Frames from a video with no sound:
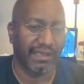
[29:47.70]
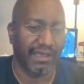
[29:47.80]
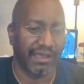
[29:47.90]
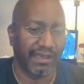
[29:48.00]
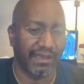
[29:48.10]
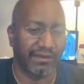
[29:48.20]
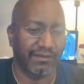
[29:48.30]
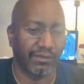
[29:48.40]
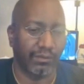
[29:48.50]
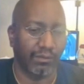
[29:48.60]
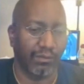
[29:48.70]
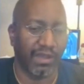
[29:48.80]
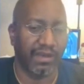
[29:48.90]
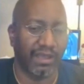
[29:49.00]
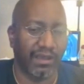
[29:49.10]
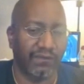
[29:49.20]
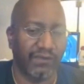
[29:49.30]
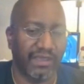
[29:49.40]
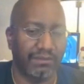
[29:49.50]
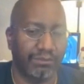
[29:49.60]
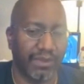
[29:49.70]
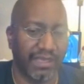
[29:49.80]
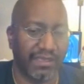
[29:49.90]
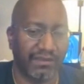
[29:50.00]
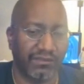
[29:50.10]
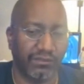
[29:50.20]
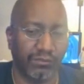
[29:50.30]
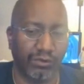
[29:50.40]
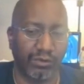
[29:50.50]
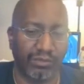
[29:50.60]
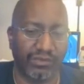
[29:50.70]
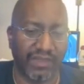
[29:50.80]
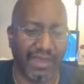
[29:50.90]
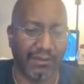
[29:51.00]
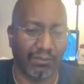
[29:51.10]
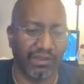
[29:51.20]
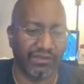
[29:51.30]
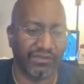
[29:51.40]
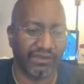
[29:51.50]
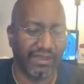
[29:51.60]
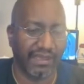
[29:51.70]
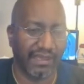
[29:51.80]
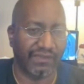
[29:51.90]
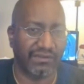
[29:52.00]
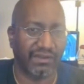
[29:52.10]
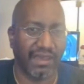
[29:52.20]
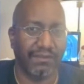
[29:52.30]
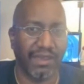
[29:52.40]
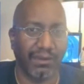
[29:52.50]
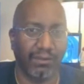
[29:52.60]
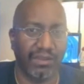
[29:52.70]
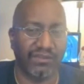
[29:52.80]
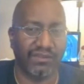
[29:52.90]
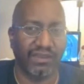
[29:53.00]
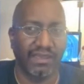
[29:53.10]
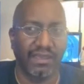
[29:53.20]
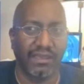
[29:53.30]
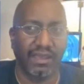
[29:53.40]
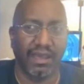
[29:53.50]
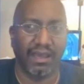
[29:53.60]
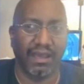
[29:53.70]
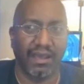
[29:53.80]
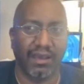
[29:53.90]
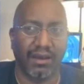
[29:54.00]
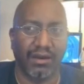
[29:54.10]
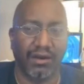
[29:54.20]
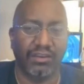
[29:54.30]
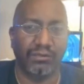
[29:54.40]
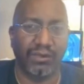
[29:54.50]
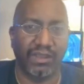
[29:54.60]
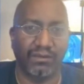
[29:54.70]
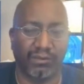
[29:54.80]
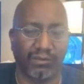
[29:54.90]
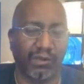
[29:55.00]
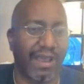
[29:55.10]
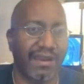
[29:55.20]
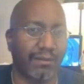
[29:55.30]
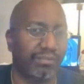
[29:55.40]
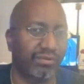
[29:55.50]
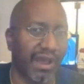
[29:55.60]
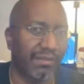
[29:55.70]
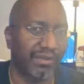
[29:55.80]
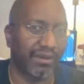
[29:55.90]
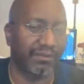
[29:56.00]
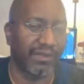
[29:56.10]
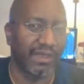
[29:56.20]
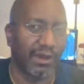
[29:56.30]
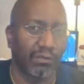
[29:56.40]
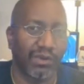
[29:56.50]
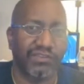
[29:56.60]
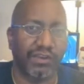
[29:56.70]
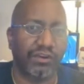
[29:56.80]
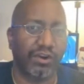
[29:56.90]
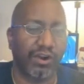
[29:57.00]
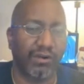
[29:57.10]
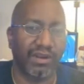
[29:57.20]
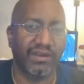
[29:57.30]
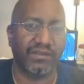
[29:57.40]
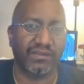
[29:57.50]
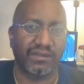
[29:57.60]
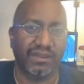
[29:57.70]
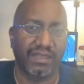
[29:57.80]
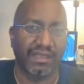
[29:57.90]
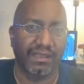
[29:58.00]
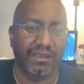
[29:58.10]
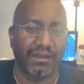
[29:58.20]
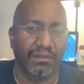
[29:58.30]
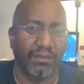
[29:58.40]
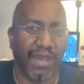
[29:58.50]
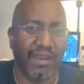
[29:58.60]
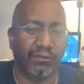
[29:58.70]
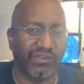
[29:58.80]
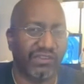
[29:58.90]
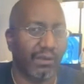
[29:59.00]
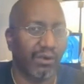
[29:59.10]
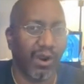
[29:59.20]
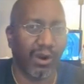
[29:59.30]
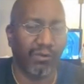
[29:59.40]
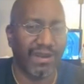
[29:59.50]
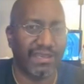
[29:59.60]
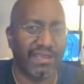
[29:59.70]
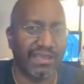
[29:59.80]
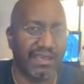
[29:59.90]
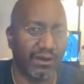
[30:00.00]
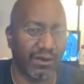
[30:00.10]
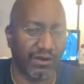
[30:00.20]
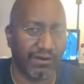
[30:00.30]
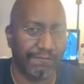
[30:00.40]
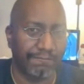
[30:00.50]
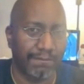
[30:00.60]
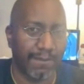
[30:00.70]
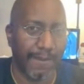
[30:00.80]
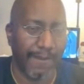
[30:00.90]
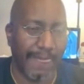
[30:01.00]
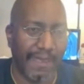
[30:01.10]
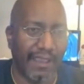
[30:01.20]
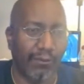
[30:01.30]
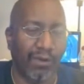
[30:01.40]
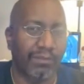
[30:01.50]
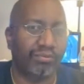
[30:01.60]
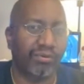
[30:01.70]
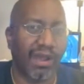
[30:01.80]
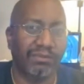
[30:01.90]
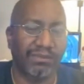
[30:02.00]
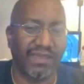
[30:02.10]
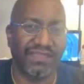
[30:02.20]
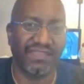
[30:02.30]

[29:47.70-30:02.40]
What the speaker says: And one of the biggest groups that was at the time that was arguing or had a problem was the current migrants that were already here. And one problem that